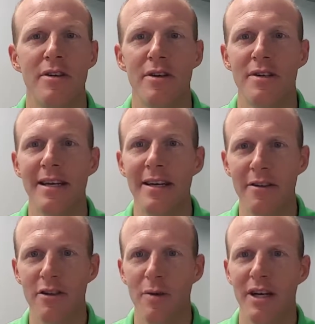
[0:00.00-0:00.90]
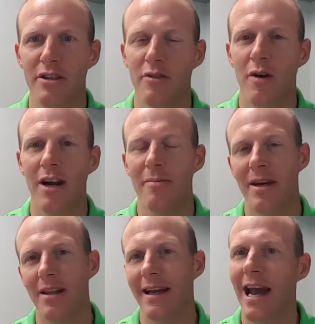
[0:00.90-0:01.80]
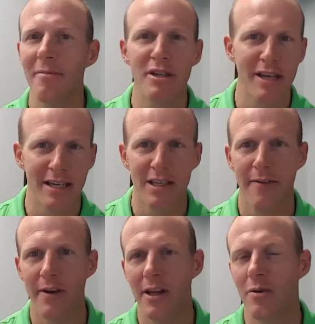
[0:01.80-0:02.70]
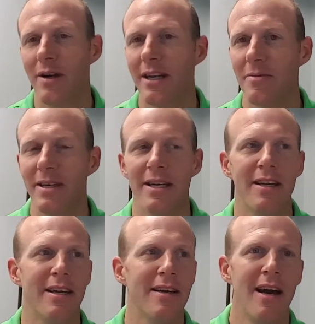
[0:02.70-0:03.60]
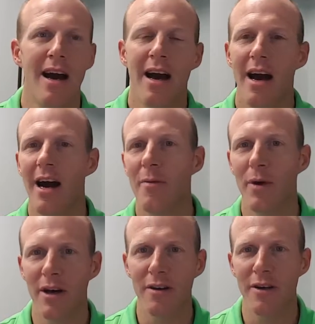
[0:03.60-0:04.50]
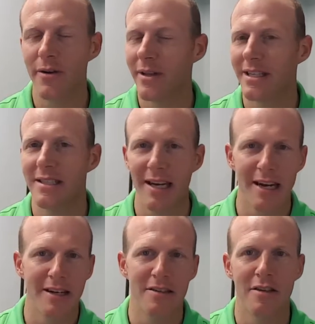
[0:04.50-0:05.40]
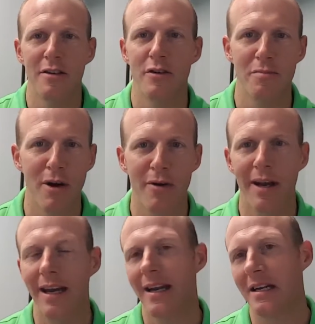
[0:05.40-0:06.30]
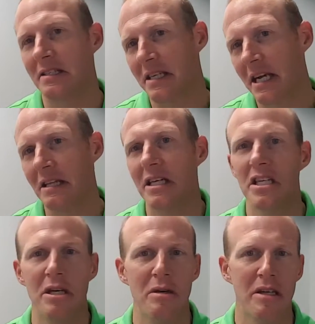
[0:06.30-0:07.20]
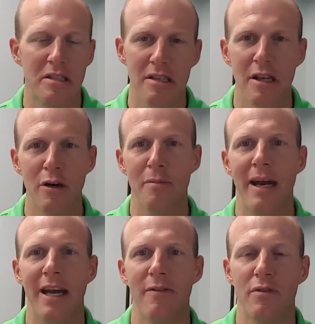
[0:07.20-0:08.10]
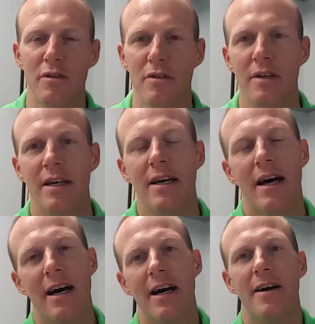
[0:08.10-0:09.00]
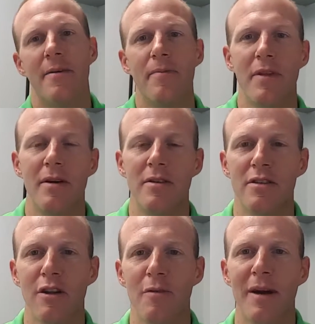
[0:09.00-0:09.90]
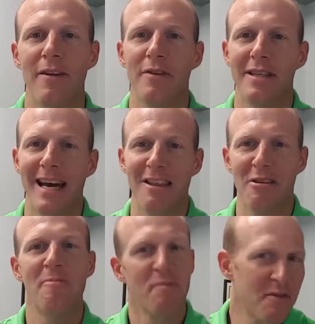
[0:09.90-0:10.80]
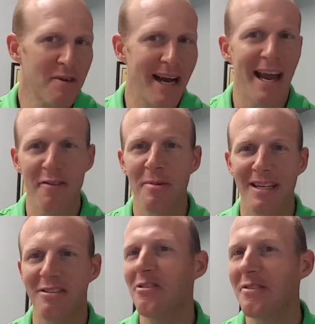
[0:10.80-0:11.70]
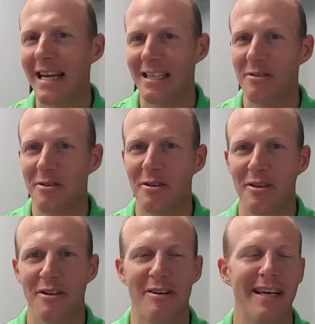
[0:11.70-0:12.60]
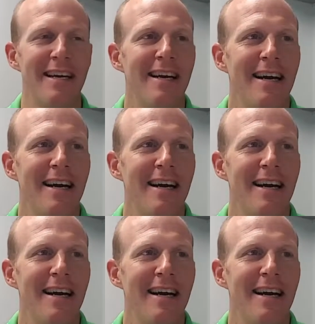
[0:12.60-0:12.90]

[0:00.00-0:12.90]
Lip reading: You tend to hear this question quite a bit, like how much activity do I need to be getting? We all know that sitting is the new smoking and it's killing you, a slow, painful death, right? Everybody's heard that to a certain degree.